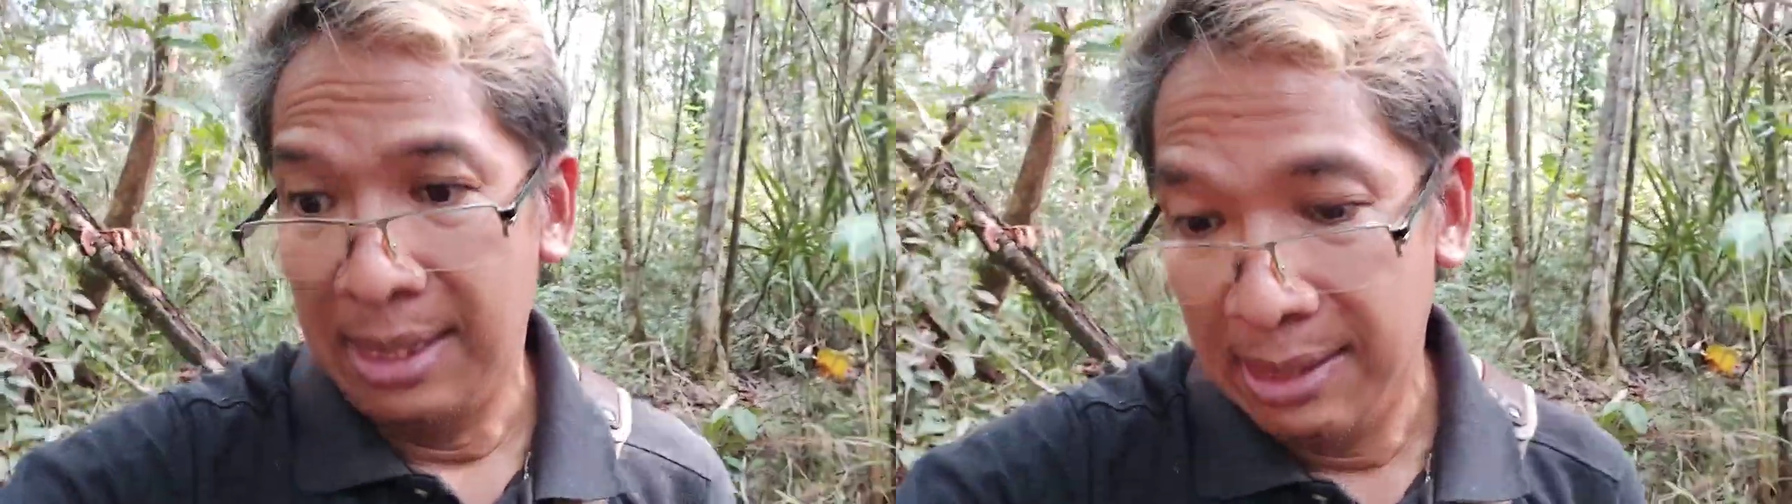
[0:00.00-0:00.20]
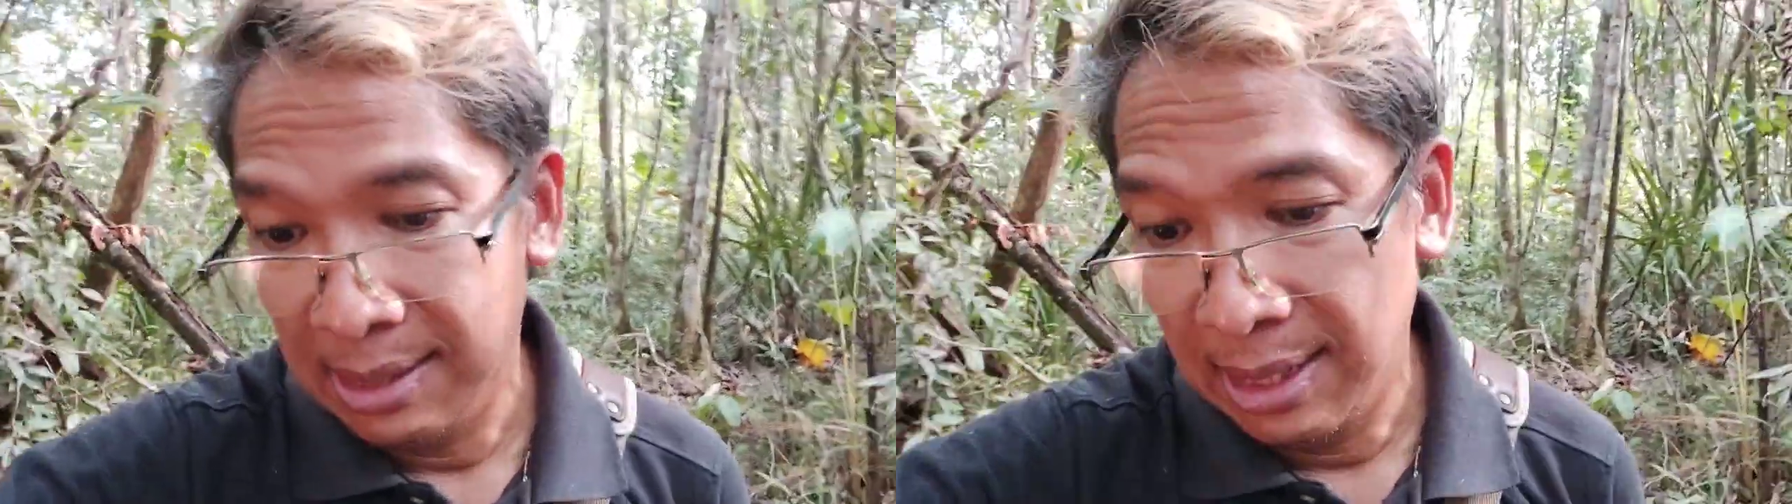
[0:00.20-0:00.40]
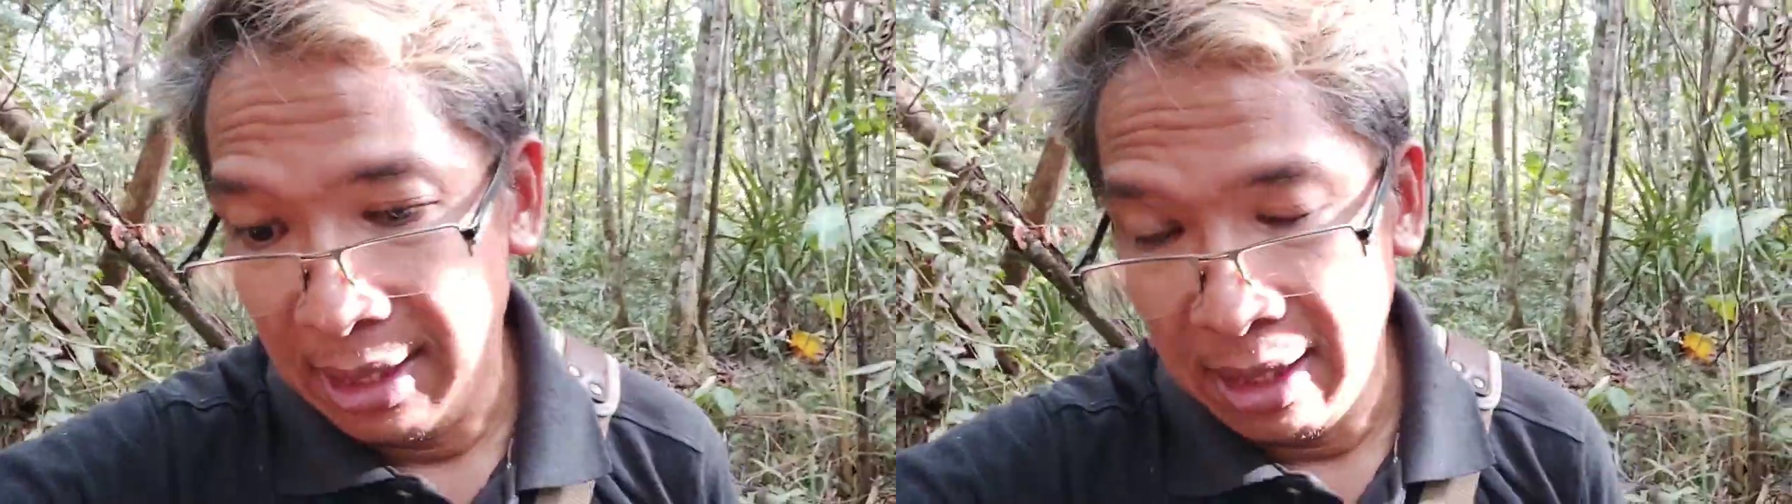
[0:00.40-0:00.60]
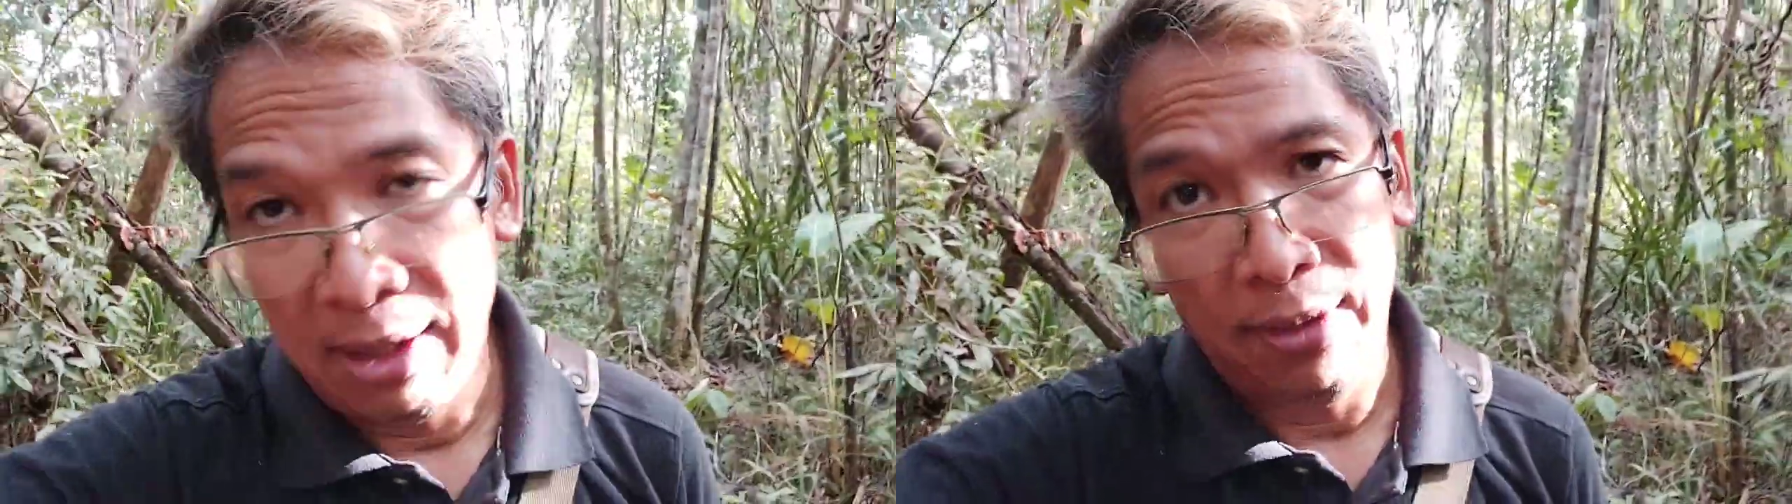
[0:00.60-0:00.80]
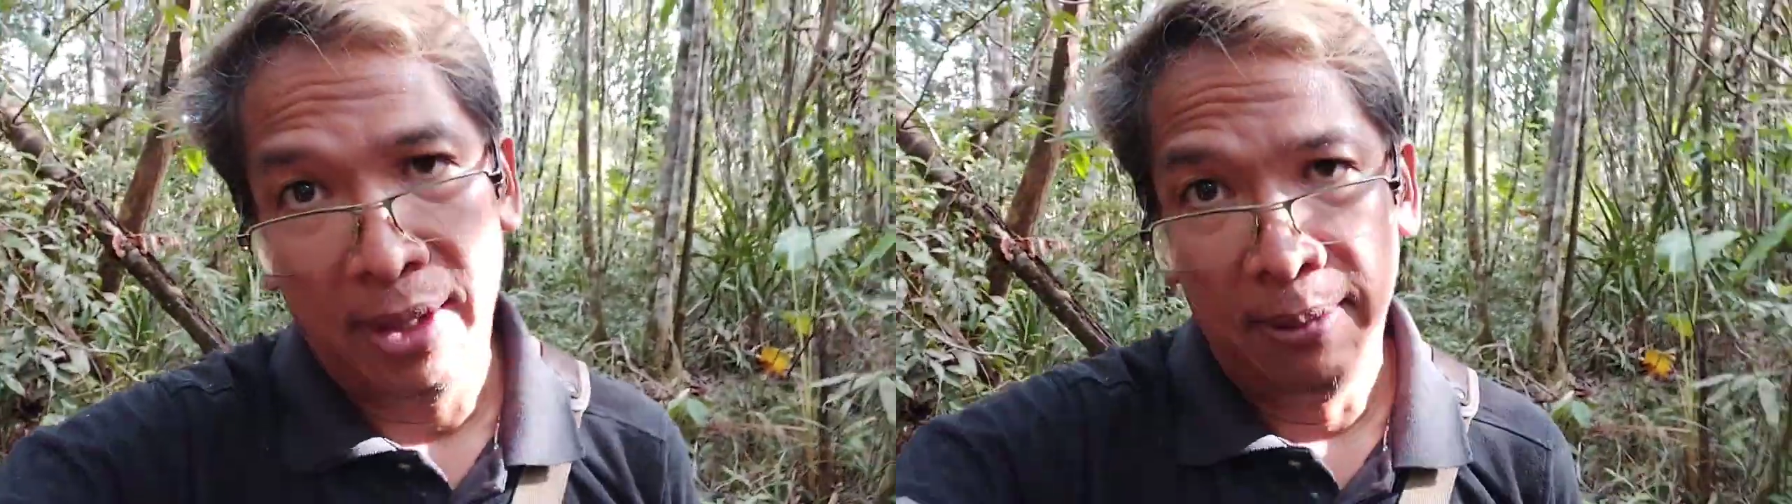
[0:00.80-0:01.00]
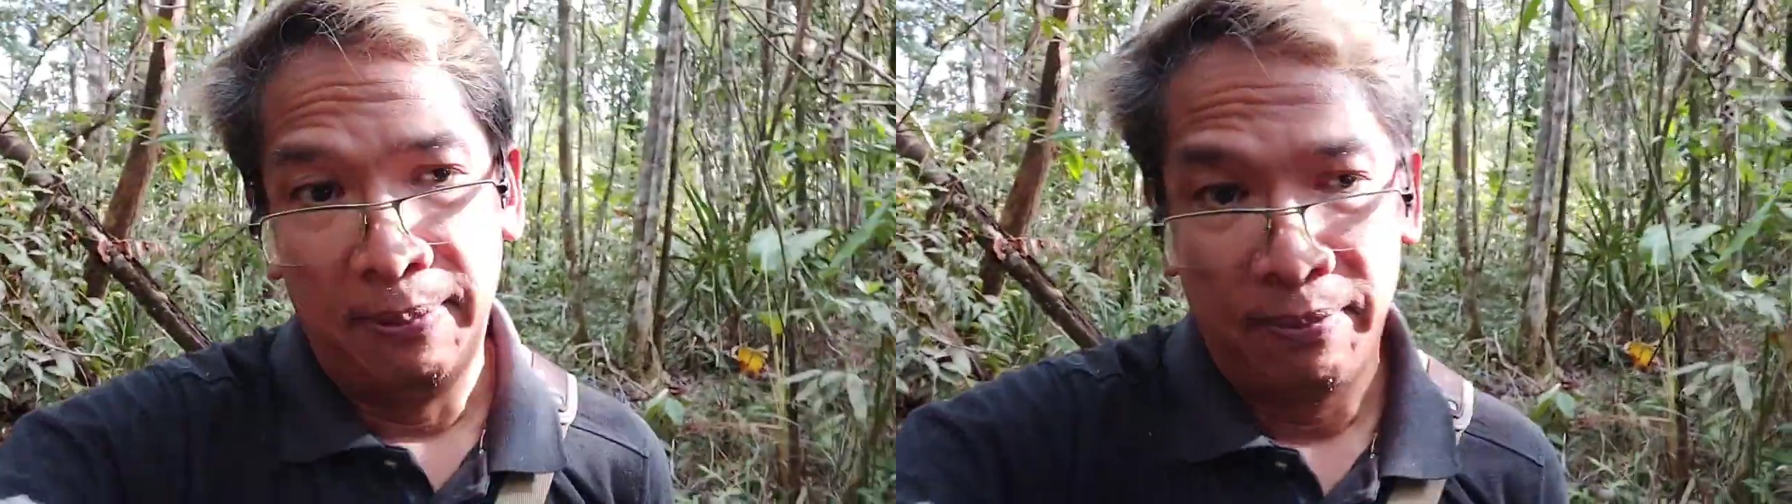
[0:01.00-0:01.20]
snakes in the area